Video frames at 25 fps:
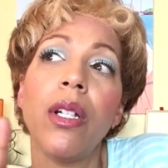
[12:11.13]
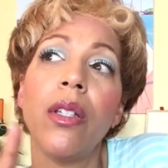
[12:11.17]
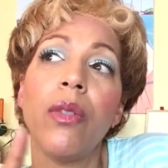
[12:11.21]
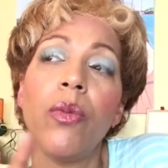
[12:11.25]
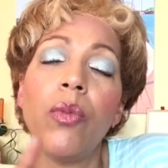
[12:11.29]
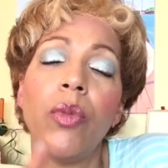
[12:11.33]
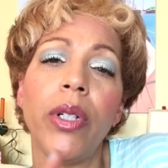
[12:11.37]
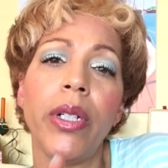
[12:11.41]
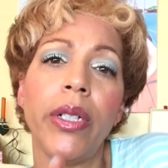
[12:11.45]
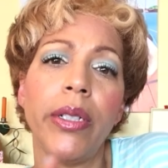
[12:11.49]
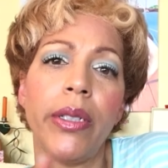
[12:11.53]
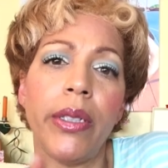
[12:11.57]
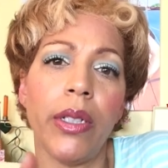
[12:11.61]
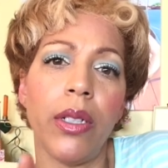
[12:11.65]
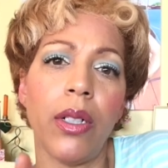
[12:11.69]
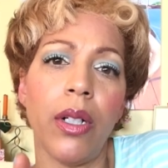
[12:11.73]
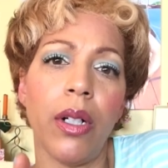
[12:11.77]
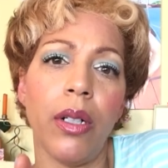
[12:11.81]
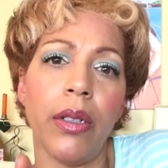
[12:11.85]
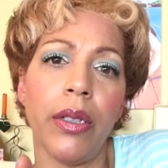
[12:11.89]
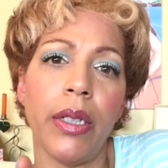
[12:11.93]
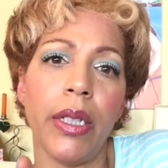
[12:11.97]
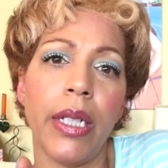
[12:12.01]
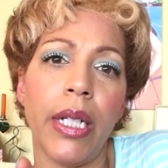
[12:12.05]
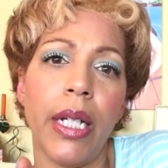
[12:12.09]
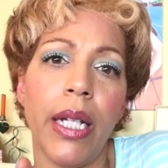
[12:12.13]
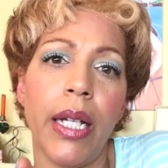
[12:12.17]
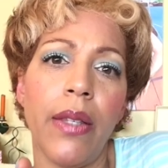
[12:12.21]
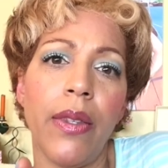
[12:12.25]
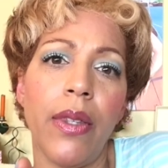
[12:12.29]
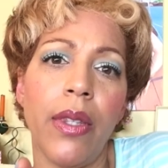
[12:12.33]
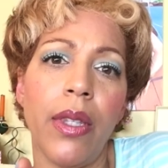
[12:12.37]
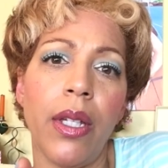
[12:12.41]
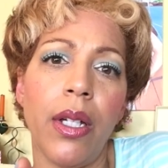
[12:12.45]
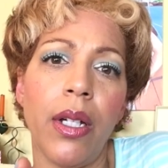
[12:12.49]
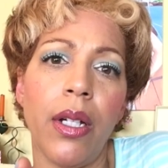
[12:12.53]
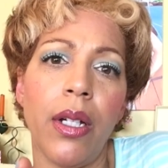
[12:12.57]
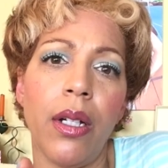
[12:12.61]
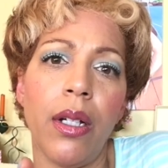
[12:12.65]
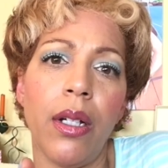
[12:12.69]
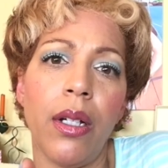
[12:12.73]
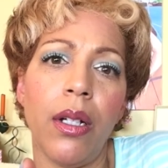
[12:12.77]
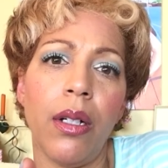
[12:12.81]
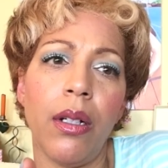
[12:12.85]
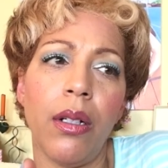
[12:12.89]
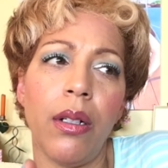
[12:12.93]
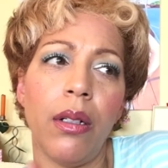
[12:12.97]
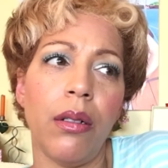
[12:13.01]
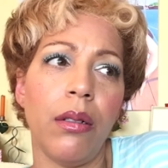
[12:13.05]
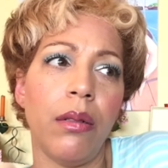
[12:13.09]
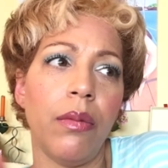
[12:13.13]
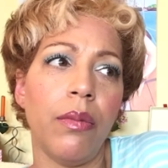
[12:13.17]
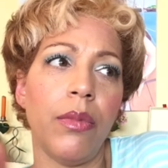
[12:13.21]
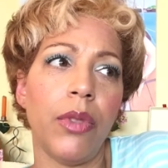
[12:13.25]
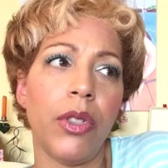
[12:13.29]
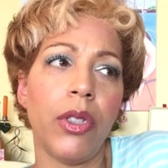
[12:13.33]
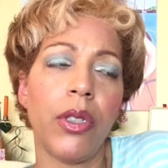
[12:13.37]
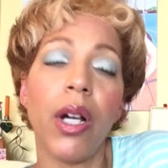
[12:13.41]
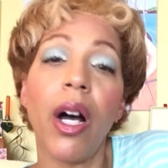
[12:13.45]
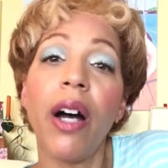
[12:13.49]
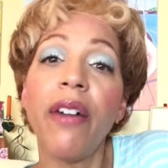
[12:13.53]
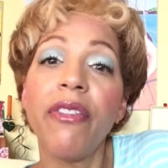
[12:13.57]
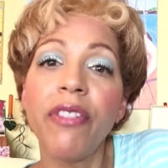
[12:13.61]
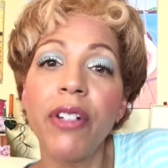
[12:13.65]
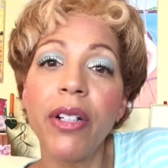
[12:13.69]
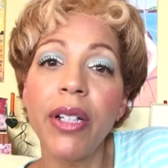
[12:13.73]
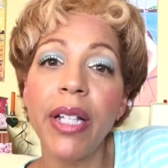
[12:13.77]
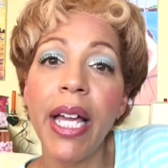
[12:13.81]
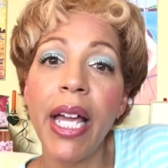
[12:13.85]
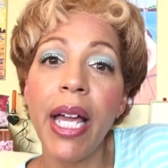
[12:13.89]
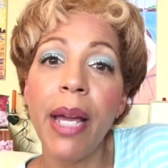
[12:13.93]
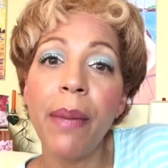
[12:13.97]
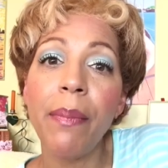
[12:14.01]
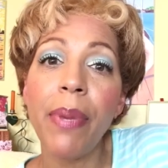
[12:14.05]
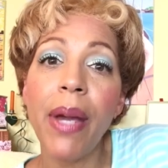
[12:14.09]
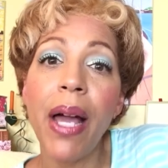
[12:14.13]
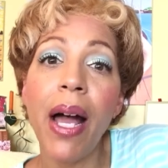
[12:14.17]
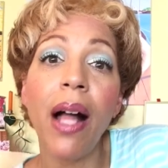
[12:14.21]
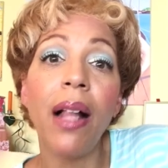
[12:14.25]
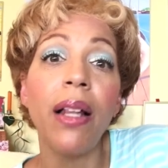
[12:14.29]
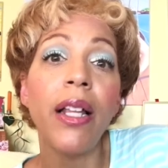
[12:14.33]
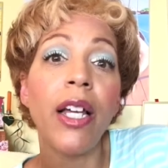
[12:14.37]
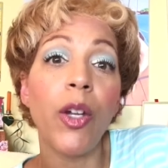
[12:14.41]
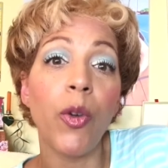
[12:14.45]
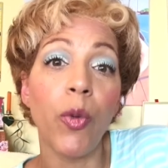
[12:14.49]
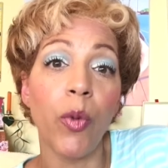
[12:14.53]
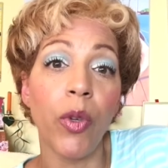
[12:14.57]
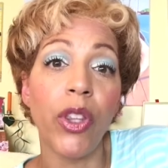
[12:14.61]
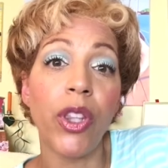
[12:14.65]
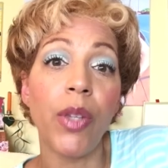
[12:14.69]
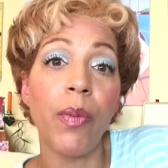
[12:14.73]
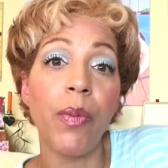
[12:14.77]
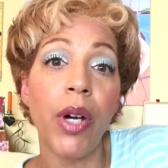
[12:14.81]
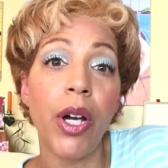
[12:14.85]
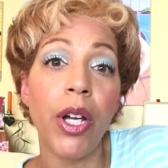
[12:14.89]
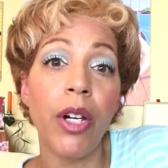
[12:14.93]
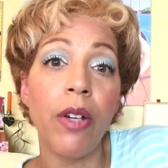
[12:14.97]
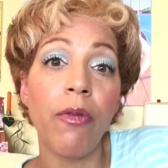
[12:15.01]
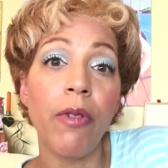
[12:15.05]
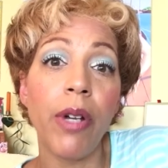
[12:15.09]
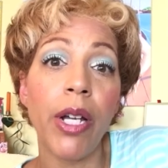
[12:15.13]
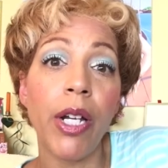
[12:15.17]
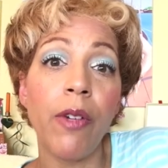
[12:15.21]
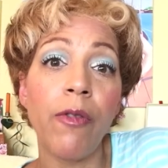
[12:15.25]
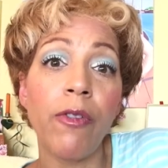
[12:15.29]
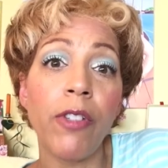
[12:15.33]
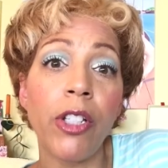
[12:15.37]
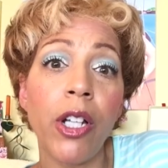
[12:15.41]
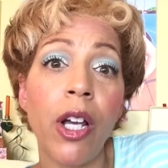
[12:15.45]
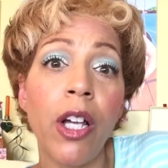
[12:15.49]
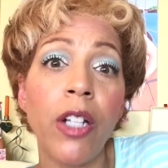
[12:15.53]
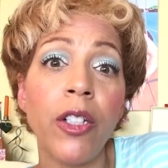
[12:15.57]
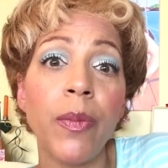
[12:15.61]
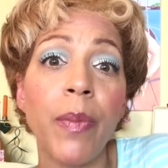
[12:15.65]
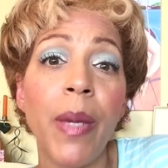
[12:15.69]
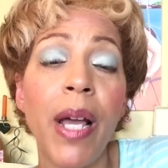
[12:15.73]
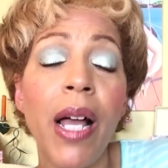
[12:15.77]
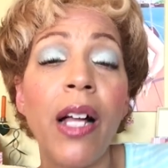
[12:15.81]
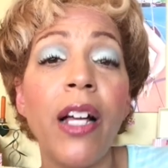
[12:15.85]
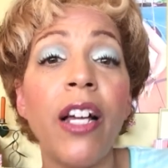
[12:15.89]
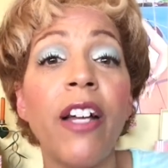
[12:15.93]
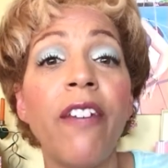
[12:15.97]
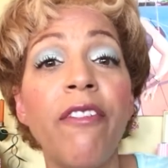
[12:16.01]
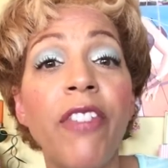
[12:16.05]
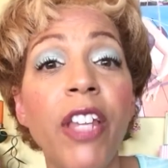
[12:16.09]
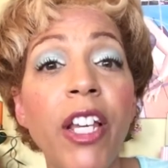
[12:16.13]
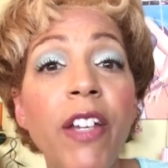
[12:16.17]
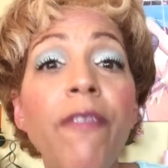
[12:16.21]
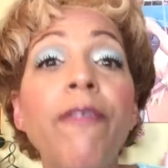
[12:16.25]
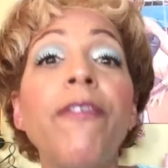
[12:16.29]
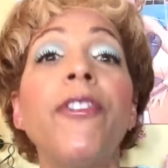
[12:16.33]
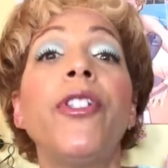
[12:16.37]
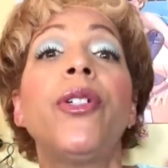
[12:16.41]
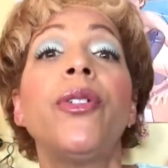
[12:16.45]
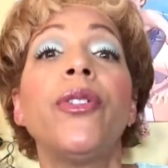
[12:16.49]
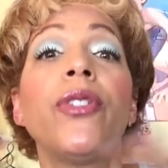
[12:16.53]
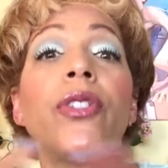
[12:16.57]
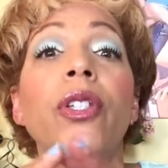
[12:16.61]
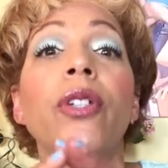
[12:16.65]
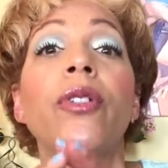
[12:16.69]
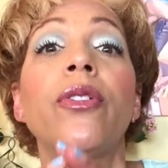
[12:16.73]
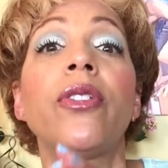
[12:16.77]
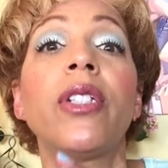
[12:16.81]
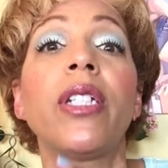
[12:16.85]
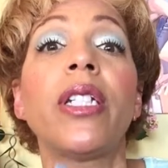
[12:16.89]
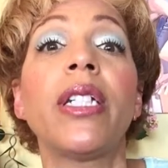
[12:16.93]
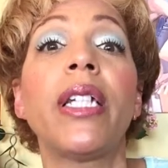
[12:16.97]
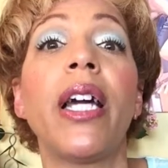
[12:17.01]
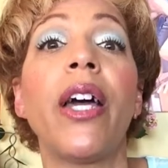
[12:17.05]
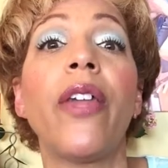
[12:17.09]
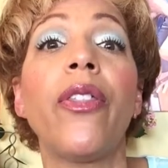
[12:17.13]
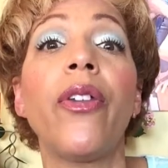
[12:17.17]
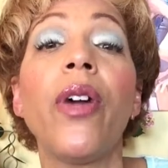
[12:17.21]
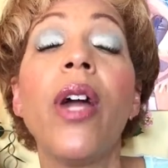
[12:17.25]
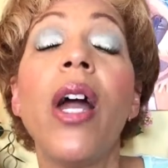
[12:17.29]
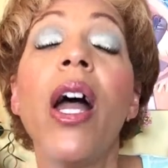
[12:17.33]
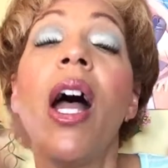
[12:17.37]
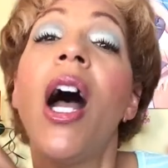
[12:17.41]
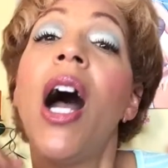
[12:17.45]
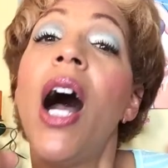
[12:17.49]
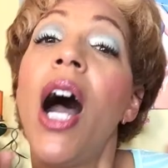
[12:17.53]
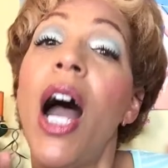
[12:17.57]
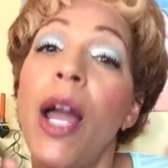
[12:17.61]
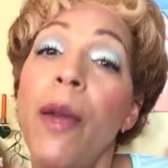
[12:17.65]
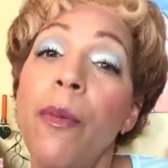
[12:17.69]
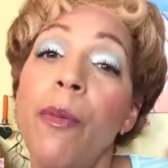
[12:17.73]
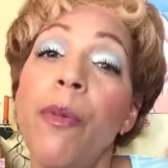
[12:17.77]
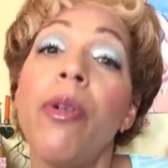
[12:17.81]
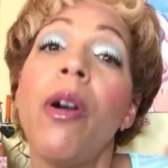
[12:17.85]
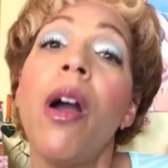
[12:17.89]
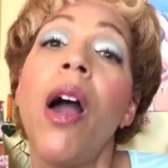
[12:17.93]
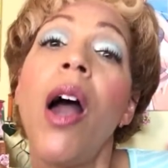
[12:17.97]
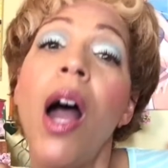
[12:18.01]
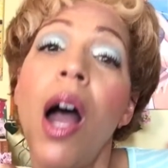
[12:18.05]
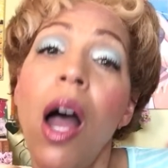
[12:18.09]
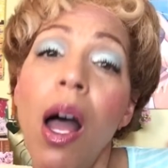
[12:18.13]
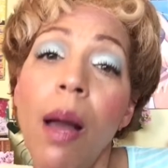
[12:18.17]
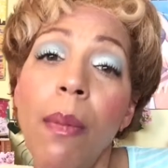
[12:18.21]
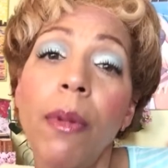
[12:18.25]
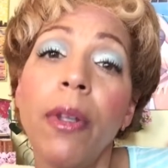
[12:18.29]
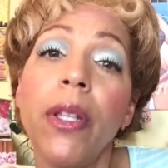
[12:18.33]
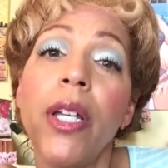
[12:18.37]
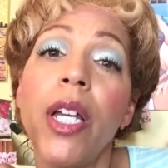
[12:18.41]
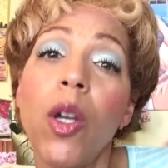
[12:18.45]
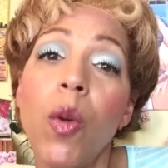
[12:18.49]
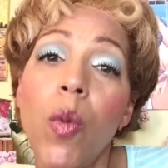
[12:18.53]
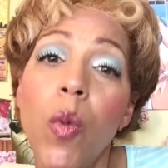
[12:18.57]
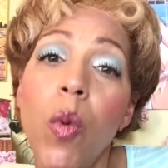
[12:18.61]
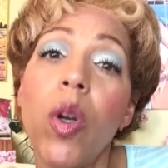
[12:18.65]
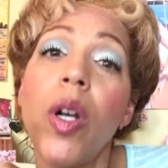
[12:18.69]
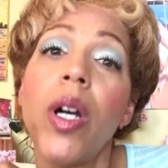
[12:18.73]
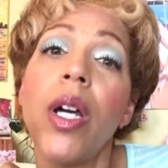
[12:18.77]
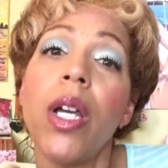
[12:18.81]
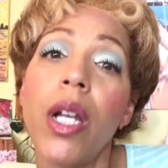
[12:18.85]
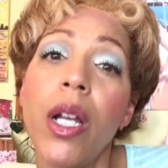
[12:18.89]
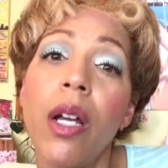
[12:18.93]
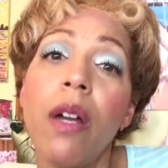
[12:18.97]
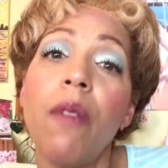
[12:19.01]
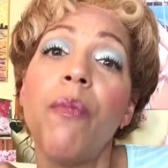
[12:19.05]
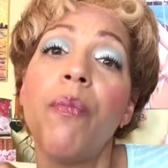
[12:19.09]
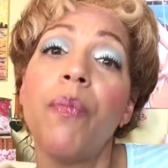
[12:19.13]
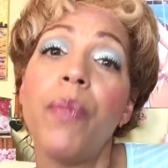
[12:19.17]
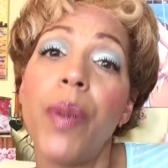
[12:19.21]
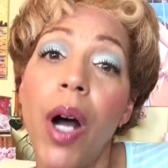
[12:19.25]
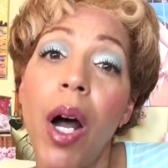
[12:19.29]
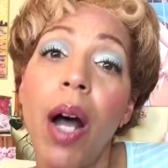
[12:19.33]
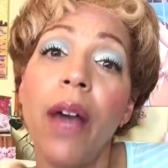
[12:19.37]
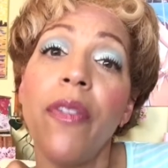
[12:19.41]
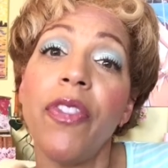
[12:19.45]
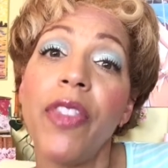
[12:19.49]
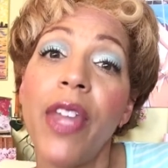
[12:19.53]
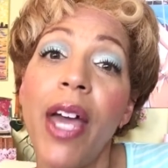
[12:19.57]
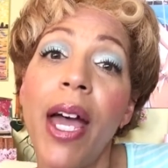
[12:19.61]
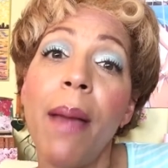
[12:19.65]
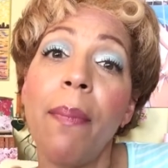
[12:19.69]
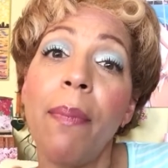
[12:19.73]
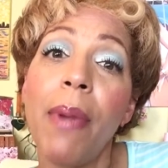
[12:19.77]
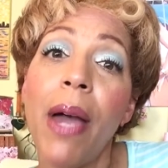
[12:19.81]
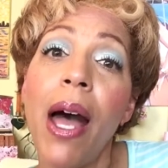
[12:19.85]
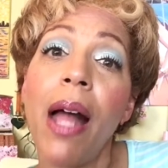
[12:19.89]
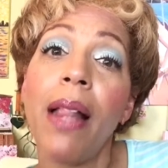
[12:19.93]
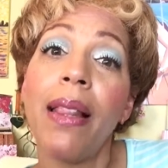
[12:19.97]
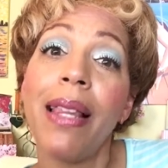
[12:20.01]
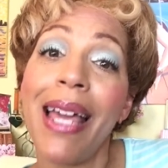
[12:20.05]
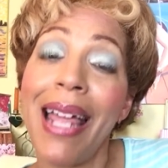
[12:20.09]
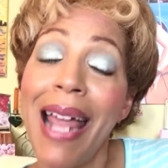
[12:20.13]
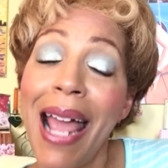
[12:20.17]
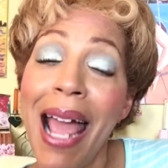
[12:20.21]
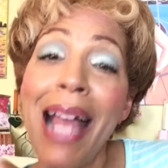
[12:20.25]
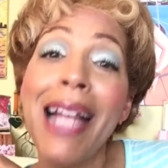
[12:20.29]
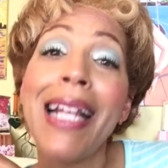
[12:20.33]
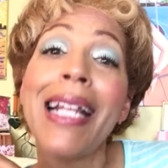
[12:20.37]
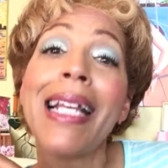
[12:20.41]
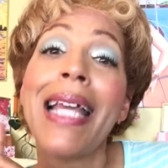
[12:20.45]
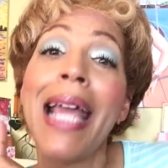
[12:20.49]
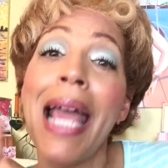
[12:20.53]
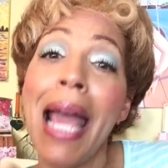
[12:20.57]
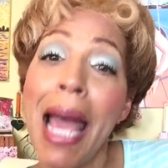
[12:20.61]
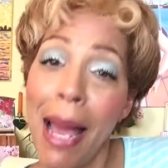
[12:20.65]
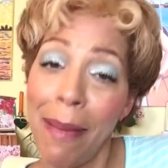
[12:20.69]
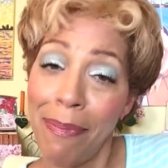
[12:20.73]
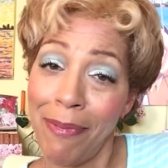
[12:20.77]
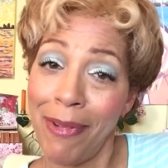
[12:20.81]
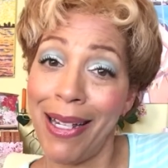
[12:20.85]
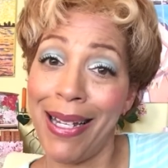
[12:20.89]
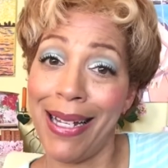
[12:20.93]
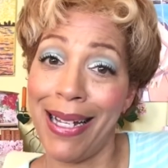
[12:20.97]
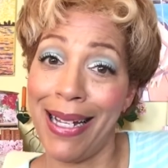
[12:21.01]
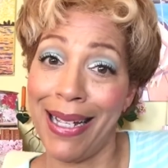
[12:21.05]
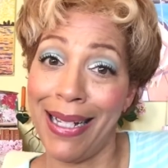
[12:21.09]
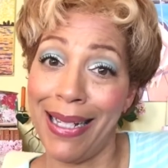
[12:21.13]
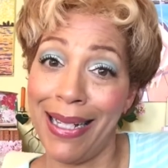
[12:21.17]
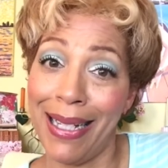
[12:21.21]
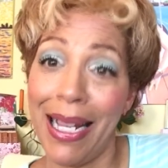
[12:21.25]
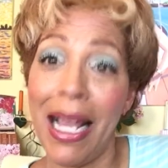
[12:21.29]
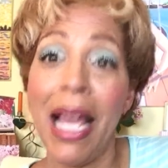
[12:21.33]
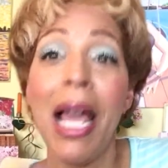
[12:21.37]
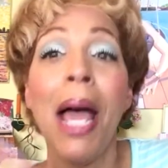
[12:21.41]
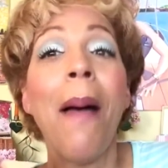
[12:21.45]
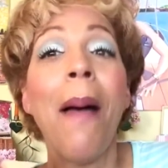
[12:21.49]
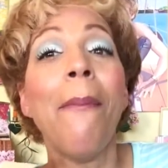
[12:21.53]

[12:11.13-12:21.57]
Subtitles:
what is it called again? The Soft Glam palette with the Modern Renaissance palette. If they fuse those together, I probably would have bought that palette and kept it.